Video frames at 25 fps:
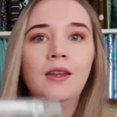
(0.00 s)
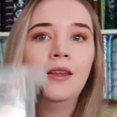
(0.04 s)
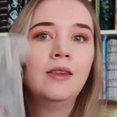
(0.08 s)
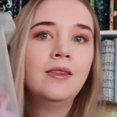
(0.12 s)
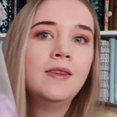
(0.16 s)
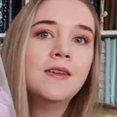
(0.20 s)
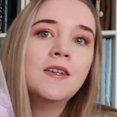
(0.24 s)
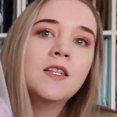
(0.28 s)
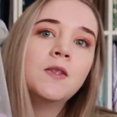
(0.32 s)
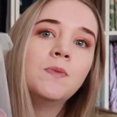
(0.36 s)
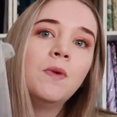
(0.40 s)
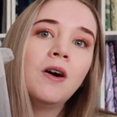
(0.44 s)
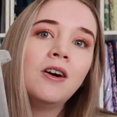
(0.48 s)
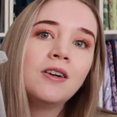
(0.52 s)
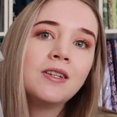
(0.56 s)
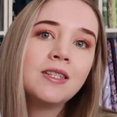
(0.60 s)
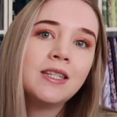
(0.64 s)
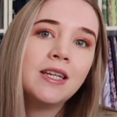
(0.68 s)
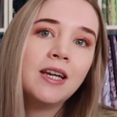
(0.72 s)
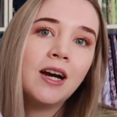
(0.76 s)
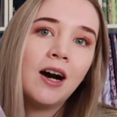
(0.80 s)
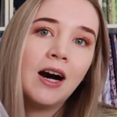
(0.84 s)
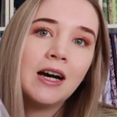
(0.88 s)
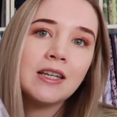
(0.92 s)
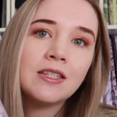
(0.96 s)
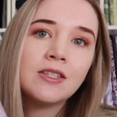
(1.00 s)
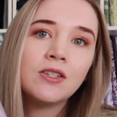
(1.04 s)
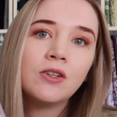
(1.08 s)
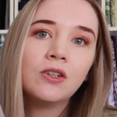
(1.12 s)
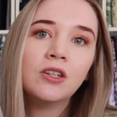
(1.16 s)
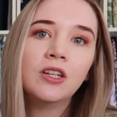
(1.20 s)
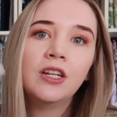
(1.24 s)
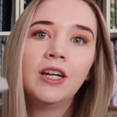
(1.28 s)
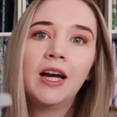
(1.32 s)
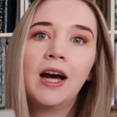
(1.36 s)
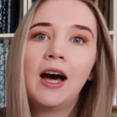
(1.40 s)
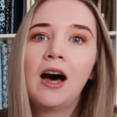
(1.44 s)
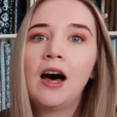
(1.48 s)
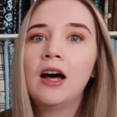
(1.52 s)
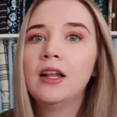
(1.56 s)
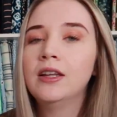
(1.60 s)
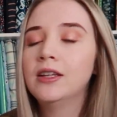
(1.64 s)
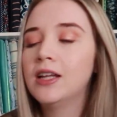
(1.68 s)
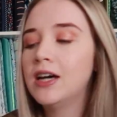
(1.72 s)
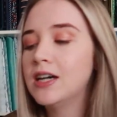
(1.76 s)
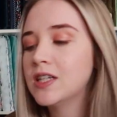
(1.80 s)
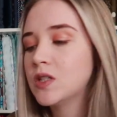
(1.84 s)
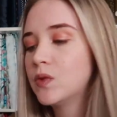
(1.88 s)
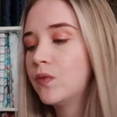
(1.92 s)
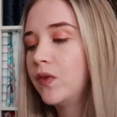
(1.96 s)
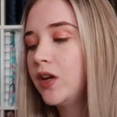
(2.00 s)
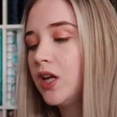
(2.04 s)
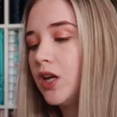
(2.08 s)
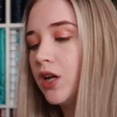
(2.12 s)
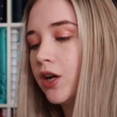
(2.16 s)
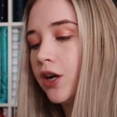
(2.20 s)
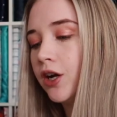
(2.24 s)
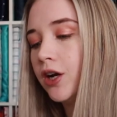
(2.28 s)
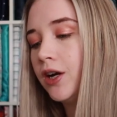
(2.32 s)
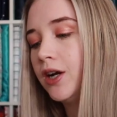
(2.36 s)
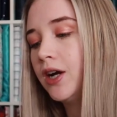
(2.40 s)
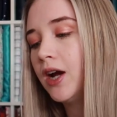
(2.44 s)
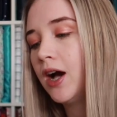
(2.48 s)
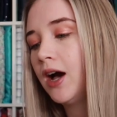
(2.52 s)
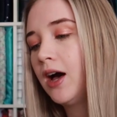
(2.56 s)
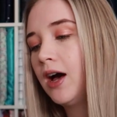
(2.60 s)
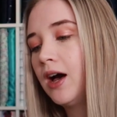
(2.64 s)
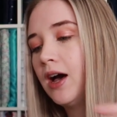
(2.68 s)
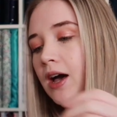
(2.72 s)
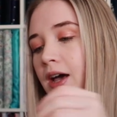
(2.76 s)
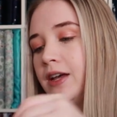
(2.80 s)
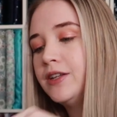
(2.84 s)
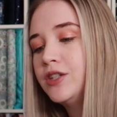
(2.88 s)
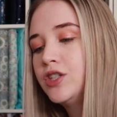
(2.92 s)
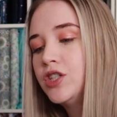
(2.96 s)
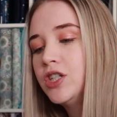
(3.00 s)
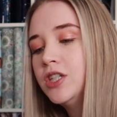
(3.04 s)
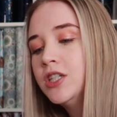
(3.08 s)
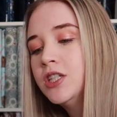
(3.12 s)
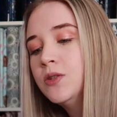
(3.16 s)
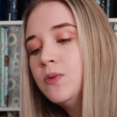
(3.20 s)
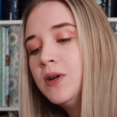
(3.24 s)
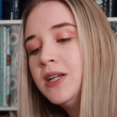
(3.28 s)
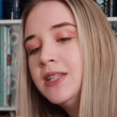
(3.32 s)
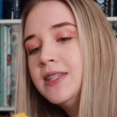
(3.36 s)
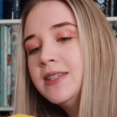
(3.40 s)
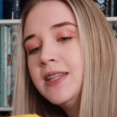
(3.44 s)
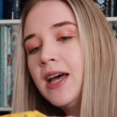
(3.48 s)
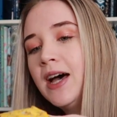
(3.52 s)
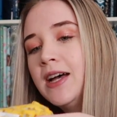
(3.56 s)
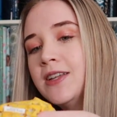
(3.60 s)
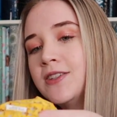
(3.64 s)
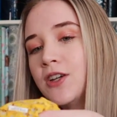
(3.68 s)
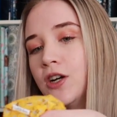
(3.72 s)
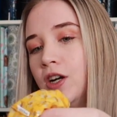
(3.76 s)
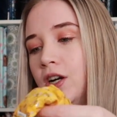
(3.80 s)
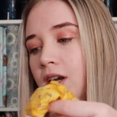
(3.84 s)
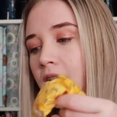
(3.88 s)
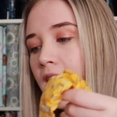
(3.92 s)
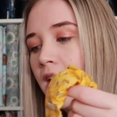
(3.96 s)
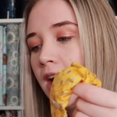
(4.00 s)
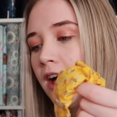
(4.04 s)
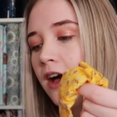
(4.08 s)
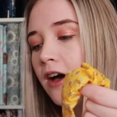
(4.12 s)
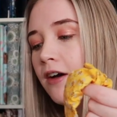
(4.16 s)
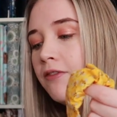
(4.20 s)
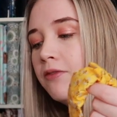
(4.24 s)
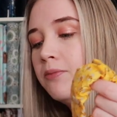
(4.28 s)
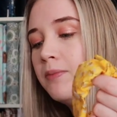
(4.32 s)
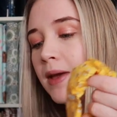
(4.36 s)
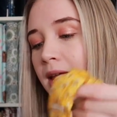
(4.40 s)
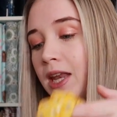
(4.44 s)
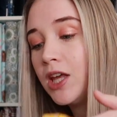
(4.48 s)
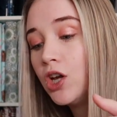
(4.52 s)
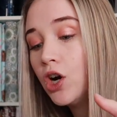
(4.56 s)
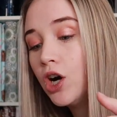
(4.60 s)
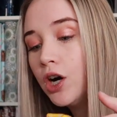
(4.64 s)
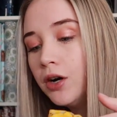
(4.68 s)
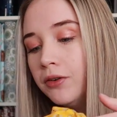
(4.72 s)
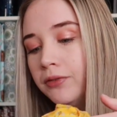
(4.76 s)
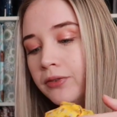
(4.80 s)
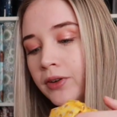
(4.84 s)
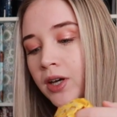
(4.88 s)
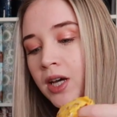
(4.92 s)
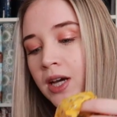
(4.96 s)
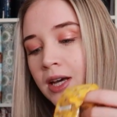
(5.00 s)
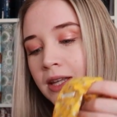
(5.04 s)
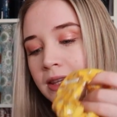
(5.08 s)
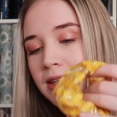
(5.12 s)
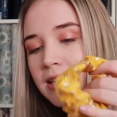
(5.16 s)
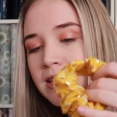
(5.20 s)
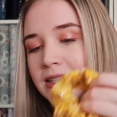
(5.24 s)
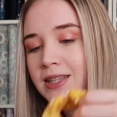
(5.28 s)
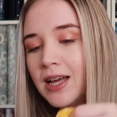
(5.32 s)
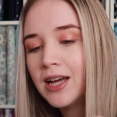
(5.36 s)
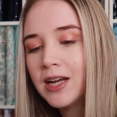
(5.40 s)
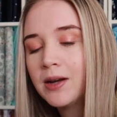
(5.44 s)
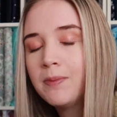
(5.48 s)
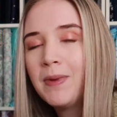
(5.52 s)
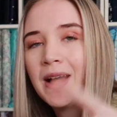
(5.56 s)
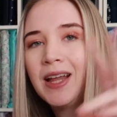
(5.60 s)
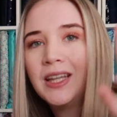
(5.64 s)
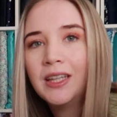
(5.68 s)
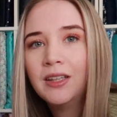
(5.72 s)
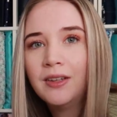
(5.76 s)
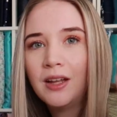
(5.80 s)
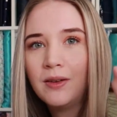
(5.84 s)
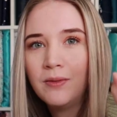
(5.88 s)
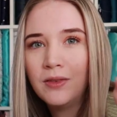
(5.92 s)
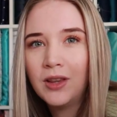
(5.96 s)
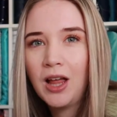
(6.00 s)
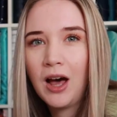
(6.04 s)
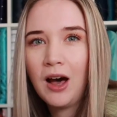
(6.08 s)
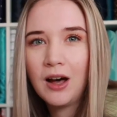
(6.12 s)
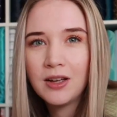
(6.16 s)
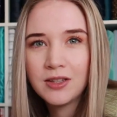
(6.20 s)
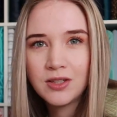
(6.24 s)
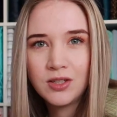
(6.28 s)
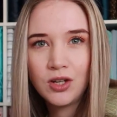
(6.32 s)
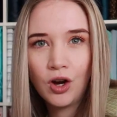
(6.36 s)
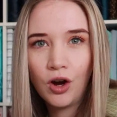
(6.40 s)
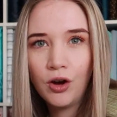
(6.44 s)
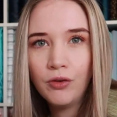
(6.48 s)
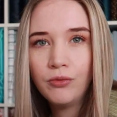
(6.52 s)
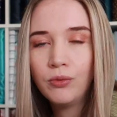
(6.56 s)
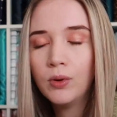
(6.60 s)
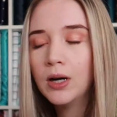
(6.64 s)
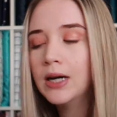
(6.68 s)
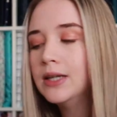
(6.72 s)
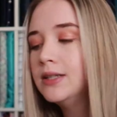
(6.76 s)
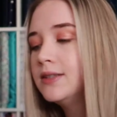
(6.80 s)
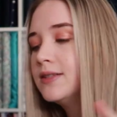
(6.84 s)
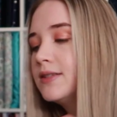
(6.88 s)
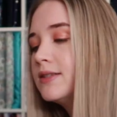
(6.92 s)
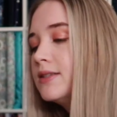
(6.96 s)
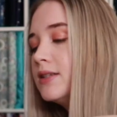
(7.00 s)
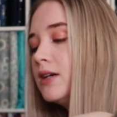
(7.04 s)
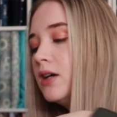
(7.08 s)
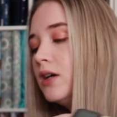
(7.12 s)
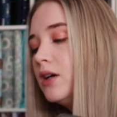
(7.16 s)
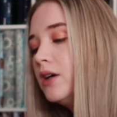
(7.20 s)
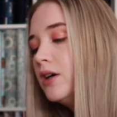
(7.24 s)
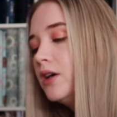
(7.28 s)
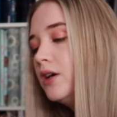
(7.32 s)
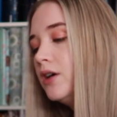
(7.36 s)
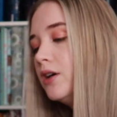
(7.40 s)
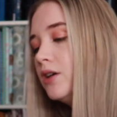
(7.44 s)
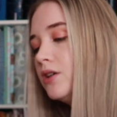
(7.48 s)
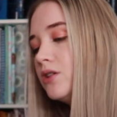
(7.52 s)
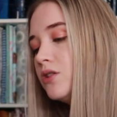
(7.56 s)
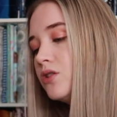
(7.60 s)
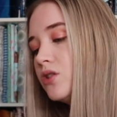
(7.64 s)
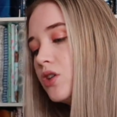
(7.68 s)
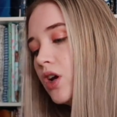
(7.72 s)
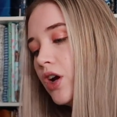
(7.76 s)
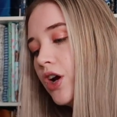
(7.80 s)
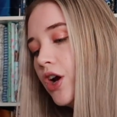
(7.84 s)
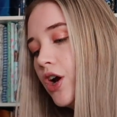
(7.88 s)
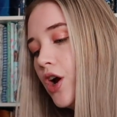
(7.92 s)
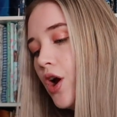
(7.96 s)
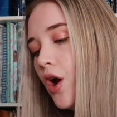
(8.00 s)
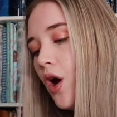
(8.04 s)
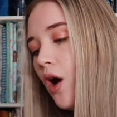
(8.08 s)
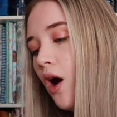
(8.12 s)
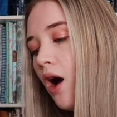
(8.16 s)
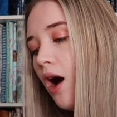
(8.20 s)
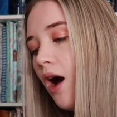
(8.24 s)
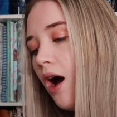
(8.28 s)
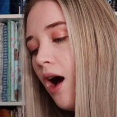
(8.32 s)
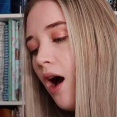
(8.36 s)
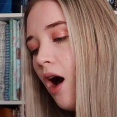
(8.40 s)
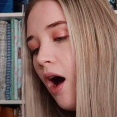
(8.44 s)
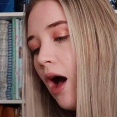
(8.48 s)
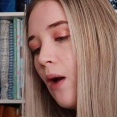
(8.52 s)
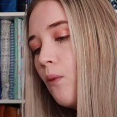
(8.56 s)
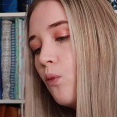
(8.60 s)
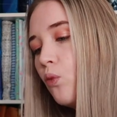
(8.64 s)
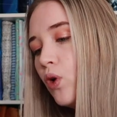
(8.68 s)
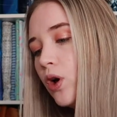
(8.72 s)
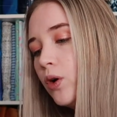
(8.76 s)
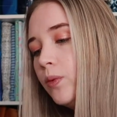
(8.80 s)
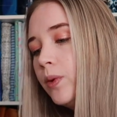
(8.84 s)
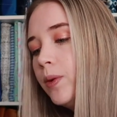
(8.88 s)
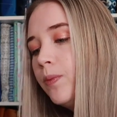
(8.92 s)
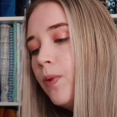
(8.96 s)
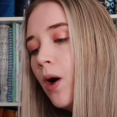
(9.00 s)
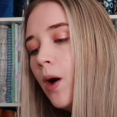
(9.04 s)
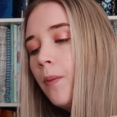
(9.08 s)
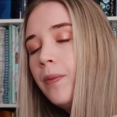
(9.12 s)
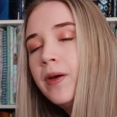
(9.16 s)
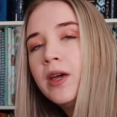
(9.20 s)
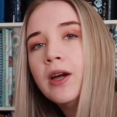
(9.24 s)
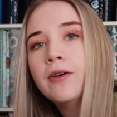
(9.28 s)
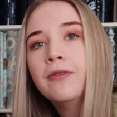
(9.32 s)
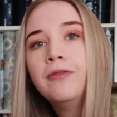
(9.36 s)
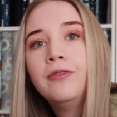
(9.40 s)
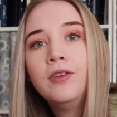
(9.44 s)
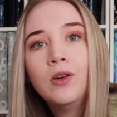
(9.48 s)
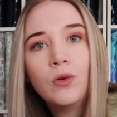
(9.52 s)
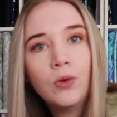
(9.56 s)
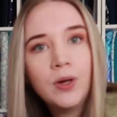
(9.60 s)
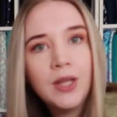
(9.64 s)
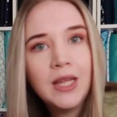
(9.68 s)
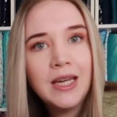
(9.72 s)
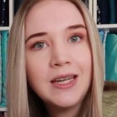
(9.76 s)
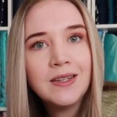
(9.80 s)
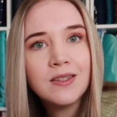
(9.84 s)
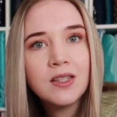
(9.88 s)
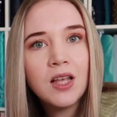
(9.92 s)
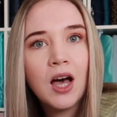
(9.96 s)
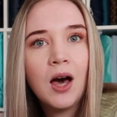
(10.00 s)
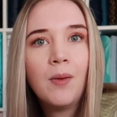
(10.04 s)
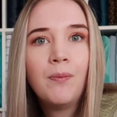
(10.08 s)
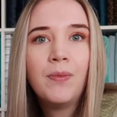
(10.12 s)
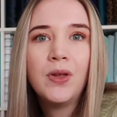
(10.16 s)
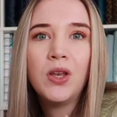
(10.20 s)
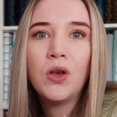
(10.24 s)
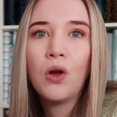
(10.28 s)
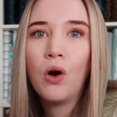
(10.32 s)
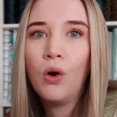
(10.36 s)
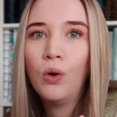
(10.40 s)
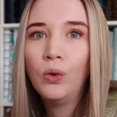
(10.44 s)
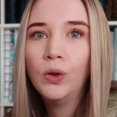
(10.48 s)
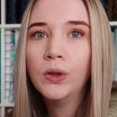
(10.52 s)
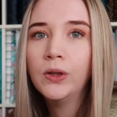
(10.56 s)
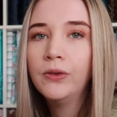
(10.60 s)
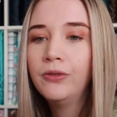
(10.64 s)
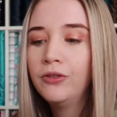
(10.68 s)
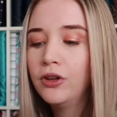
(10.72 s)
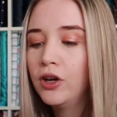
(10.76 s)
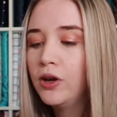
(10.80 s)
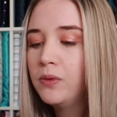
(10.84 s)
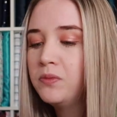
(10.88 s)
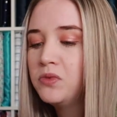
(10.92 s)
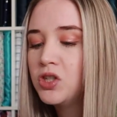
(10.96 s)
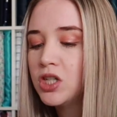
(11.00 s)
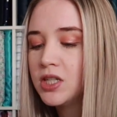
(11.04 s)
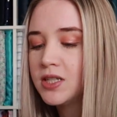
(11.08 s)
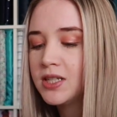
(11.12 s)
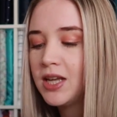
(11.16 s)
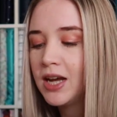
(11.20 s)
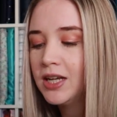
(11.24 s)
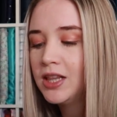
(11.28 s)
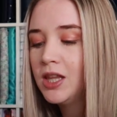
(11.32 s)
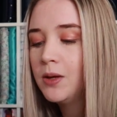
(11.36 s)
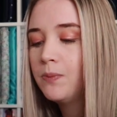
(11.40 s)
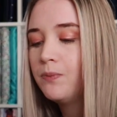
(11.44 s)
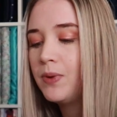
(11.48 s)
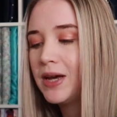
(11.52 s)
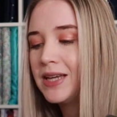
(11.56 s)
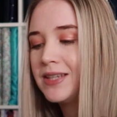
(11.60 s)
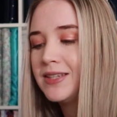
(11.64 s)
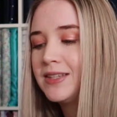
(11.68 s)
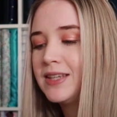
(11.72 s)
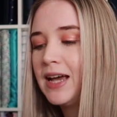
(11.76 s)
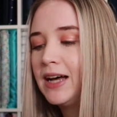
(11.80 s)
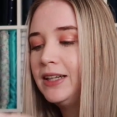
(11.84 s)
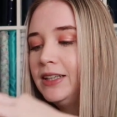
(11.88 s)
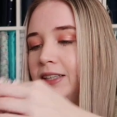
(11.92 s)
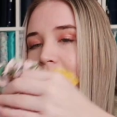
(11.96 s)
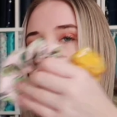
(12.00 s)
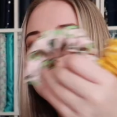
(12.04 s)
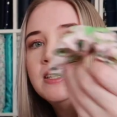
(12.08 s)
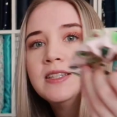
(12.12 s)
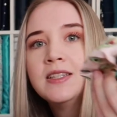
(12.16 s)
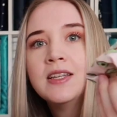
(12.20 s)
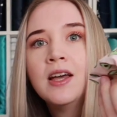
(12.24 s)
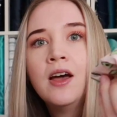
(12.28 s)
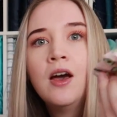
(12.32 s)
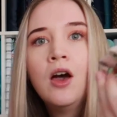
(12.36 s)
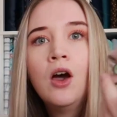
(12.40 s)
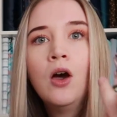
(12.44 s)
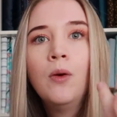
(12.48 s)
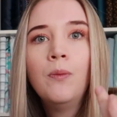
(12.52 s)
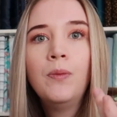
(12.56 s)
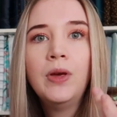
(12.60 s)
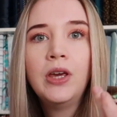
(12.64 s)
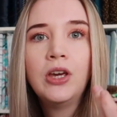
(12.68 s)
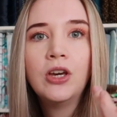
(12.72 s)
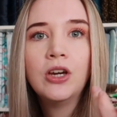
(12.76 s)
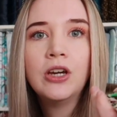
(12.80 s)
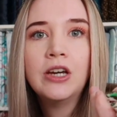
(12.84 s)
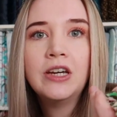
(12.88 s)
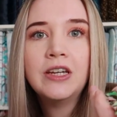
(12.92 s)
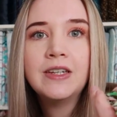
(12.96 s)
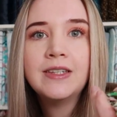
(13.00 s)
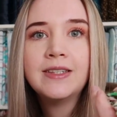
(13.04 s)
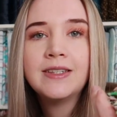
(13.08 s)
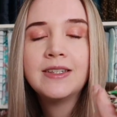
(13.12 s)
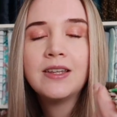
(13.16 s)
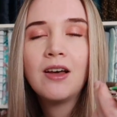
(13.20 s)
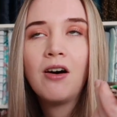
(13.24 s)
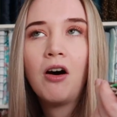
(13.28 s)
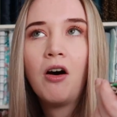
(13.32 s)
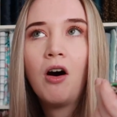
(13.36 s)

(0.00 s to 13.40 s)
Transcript: This box here I sorted out last video. It's just ones that I don't have many of. These are like my last of ones. So I will be popping a few of these up, but not all of them, just like the best sellers, because